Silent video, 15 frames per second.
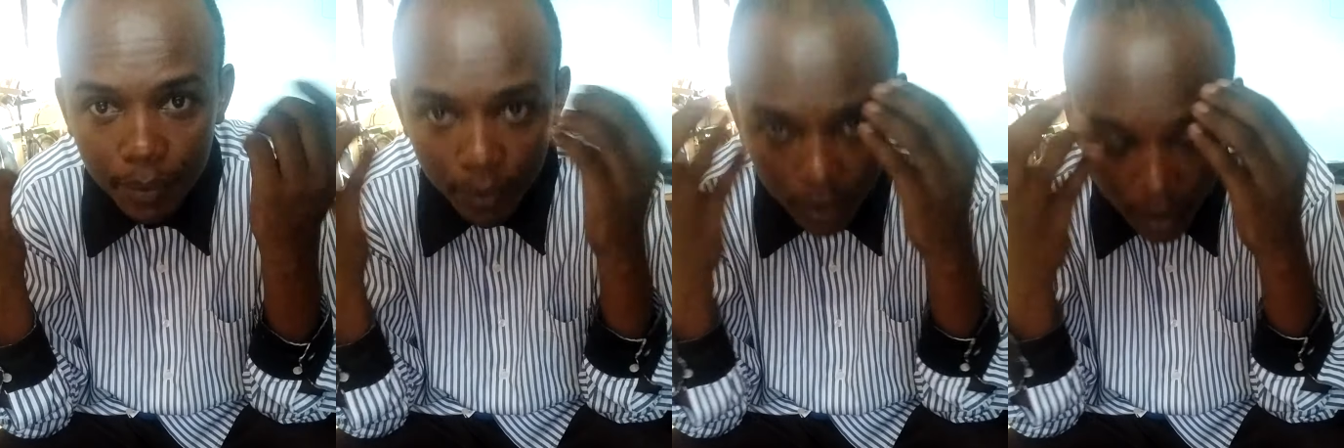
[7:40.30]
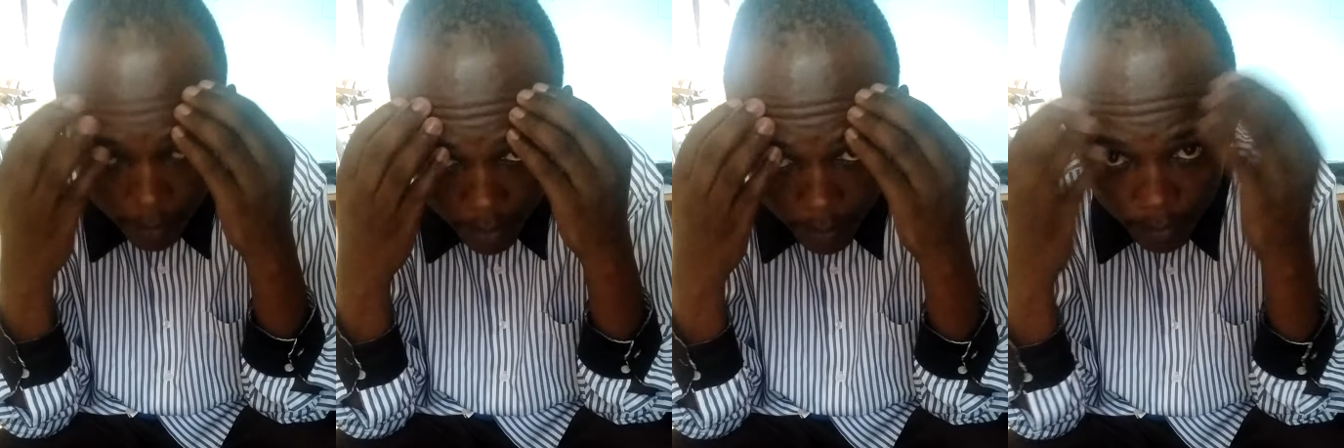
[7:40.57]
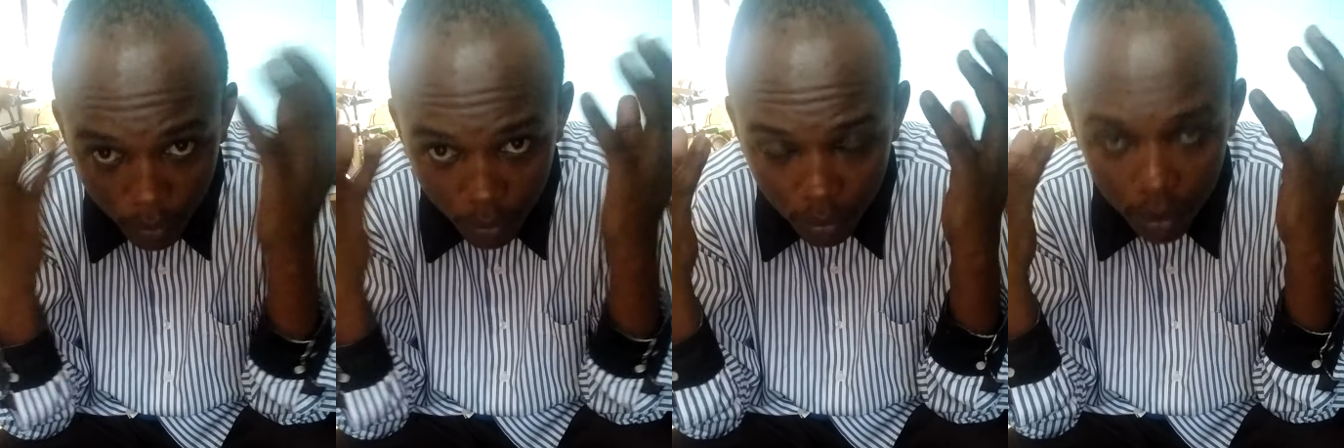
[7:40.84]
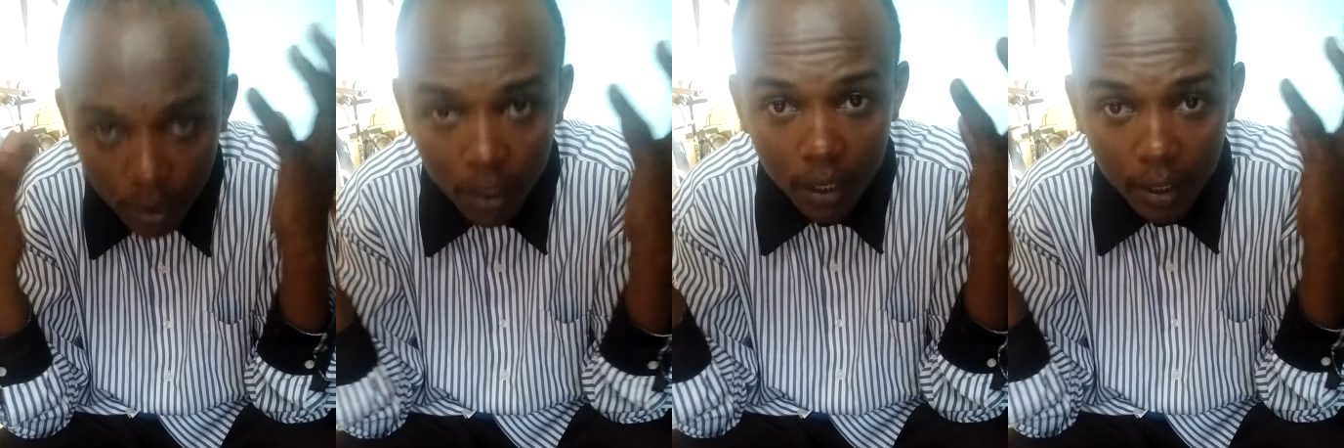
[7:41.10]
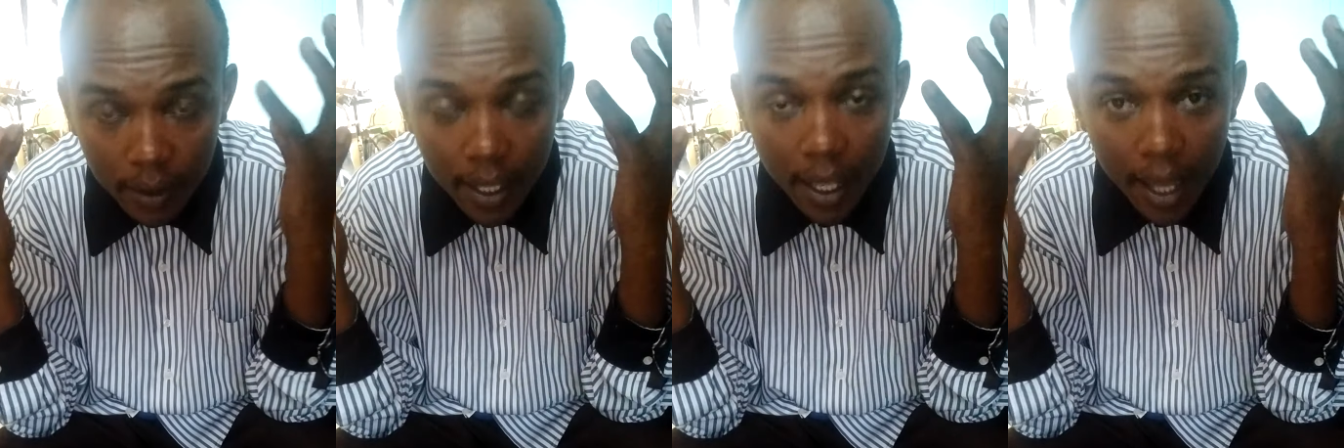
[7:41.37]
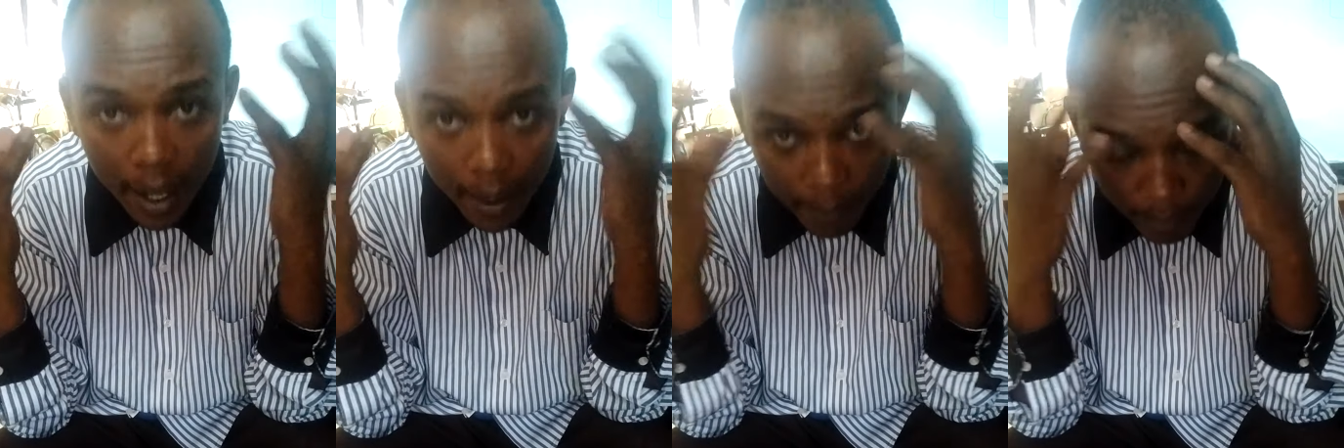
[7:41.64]
people, the people
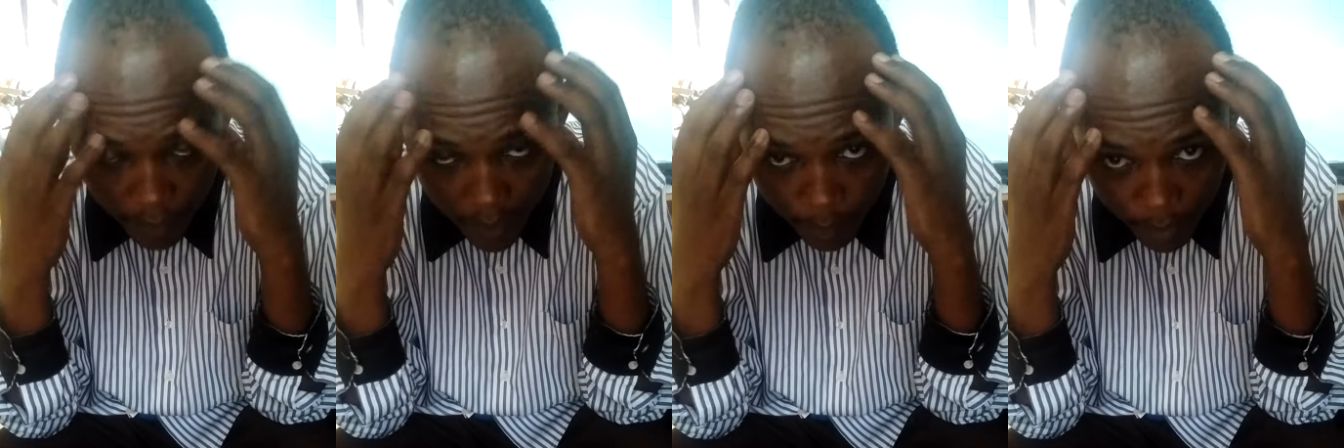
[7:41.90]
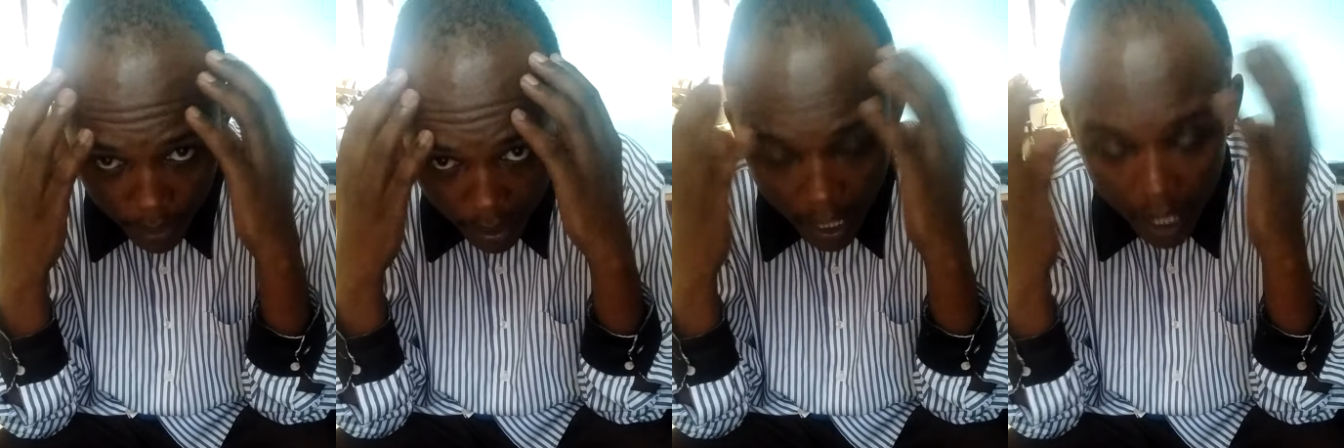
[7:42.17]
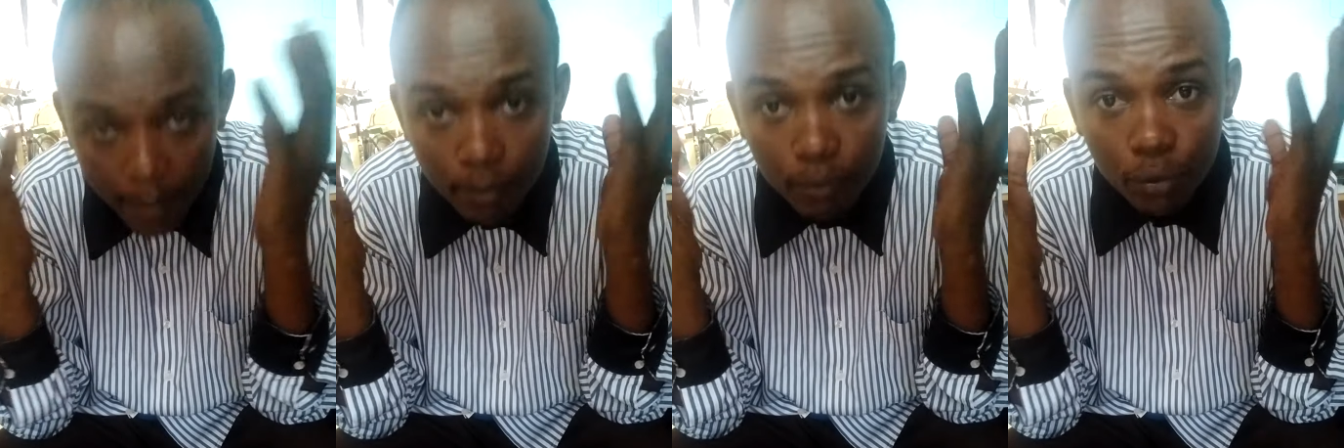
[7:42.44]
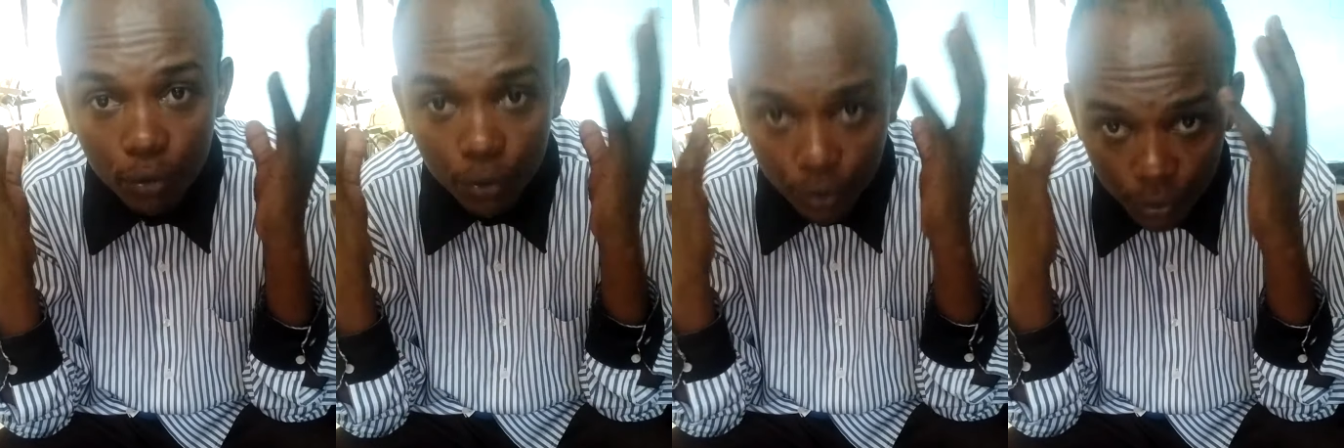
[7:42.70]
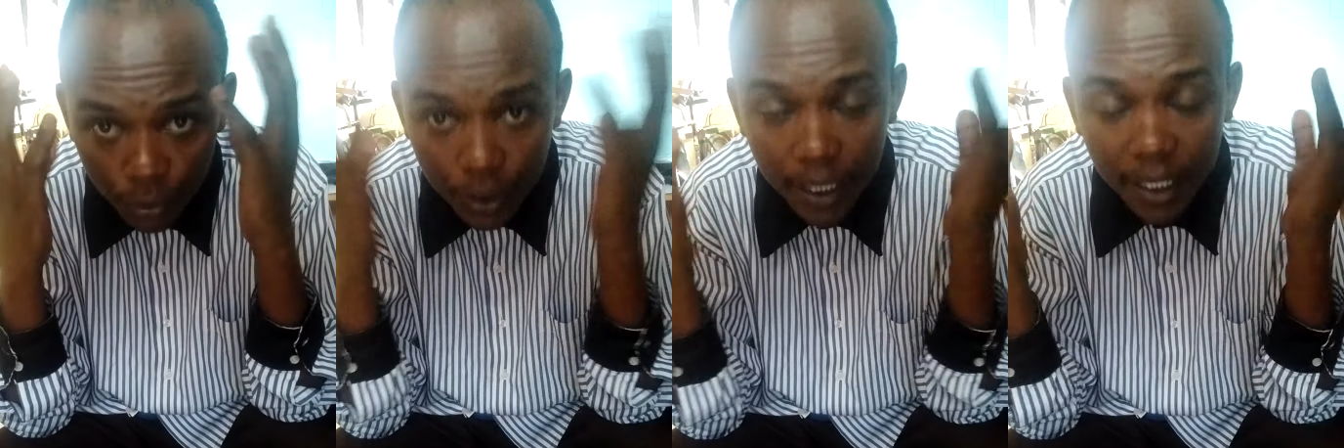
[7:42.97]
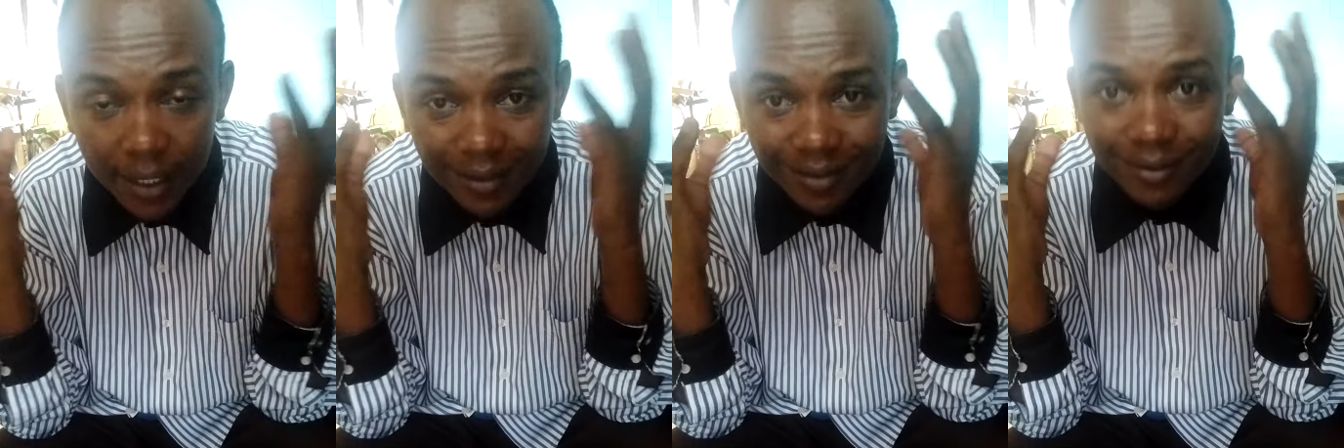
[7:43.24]
they become
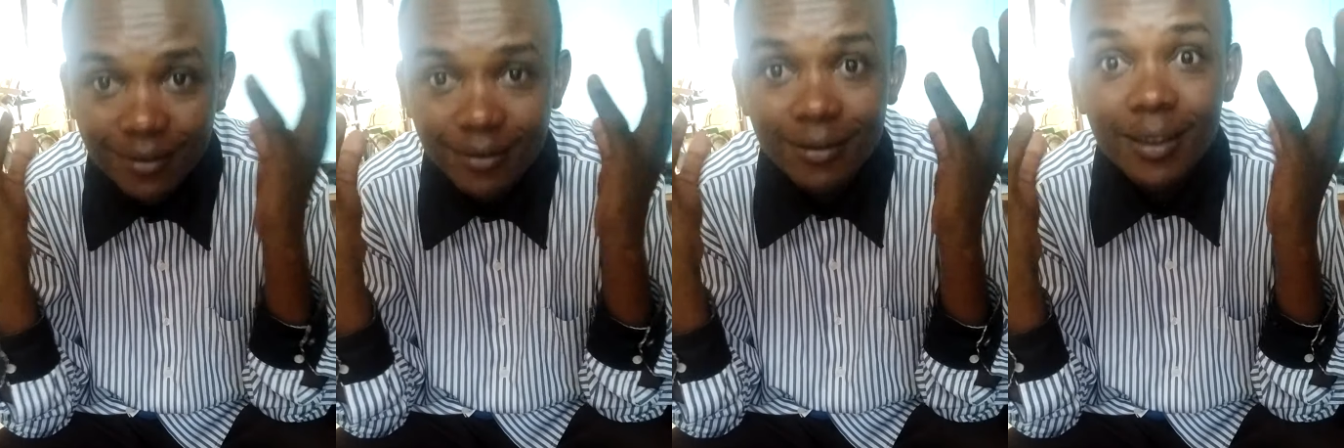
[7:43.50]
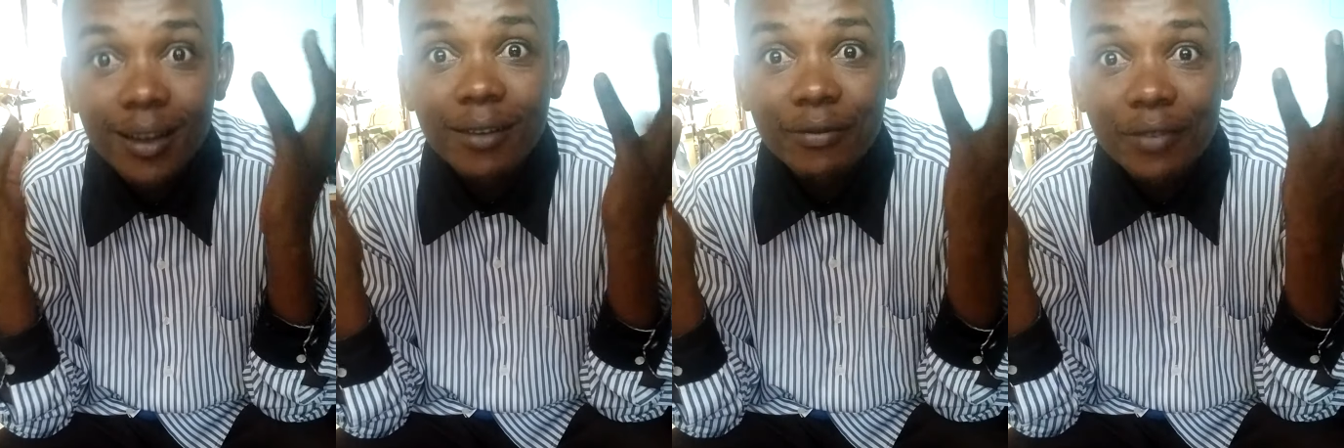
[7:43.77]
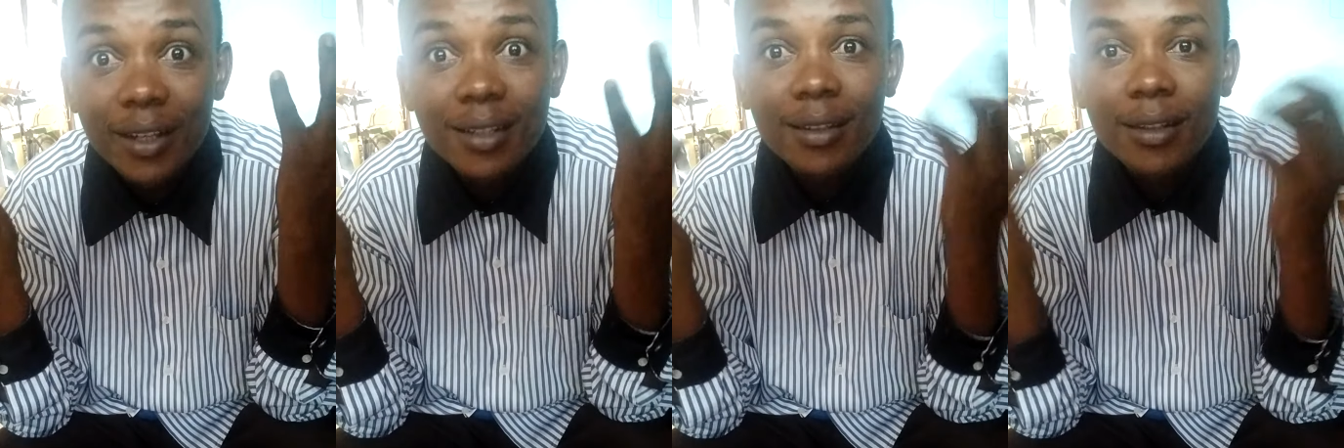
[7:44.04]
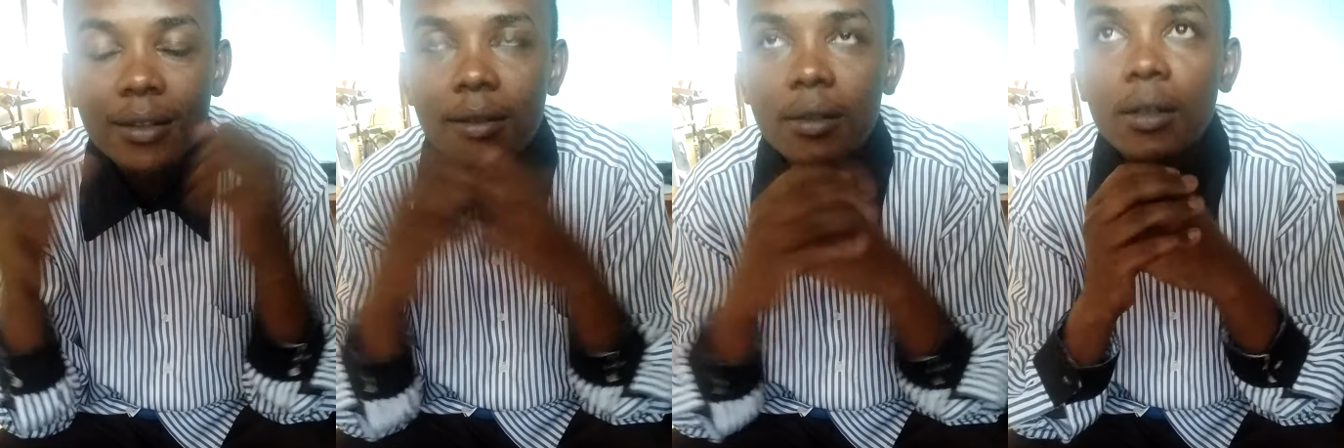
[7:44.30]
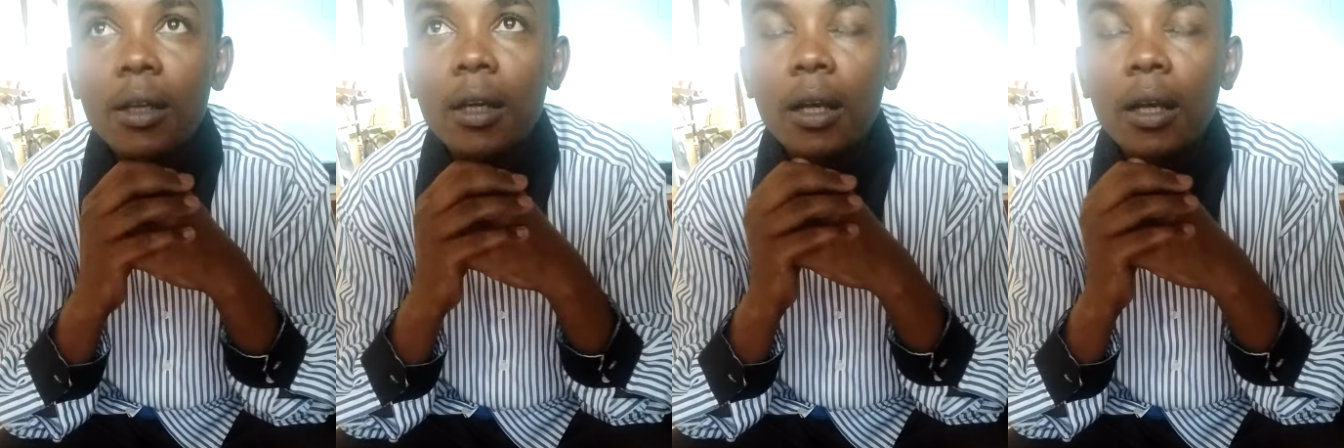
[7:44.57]
protruded, their faces.